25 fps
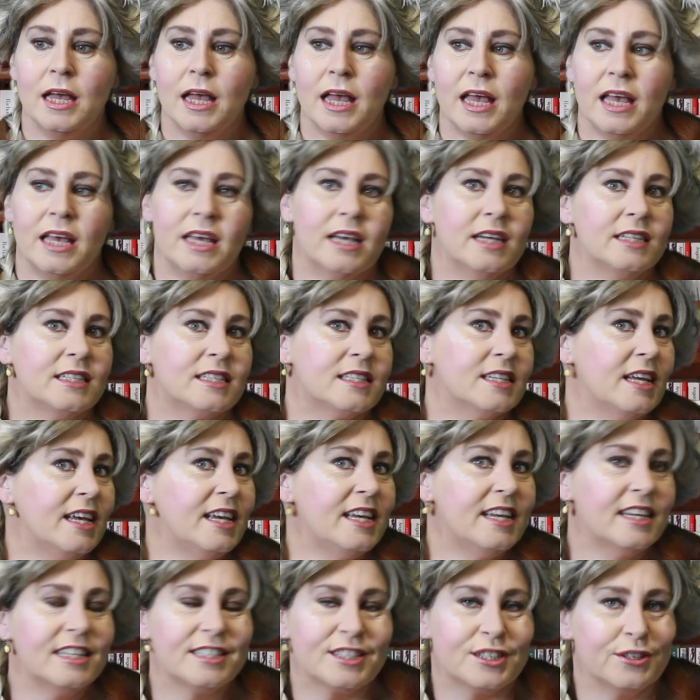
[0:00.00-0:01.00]
He
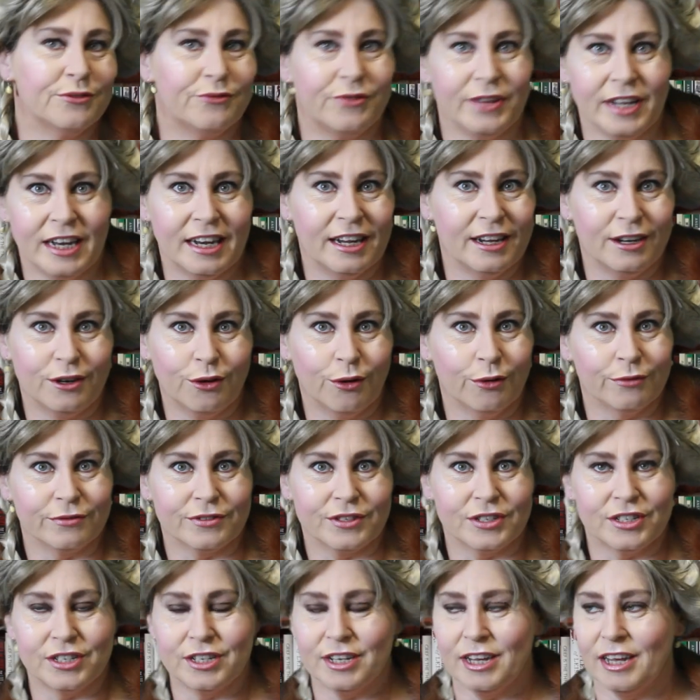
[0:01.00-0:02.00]
is the villain of
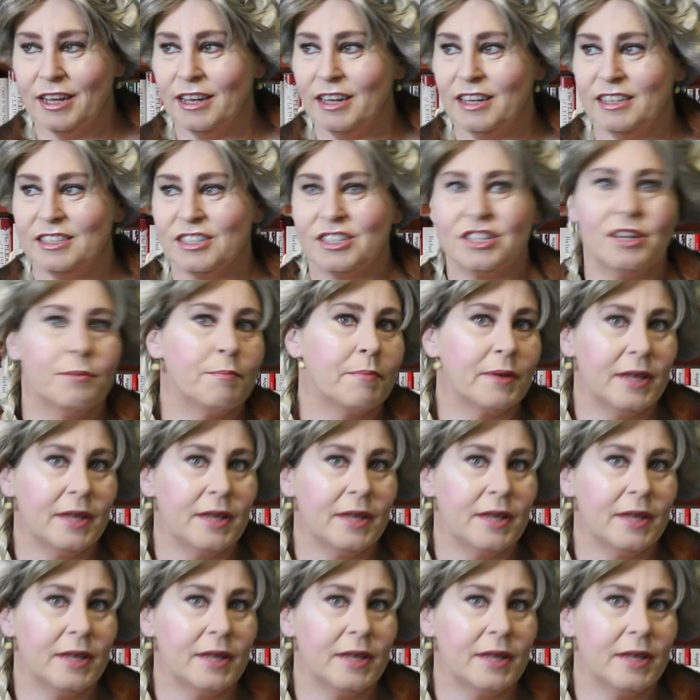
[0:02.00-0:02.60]
the